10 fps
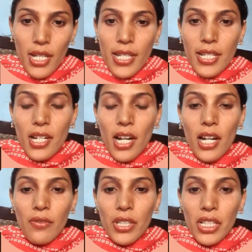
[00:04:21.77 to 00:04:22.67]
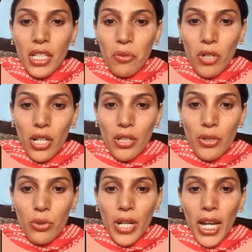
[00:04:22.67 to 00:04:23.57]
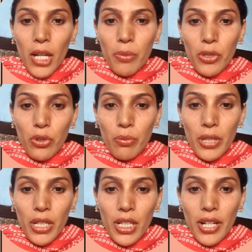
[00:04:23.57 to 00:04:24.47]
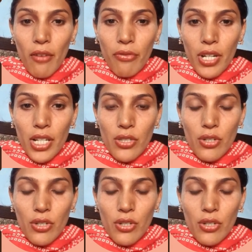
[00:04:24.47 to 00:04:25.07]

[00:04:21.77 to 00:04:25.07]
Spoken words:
Start with keyword to help you build a phrase.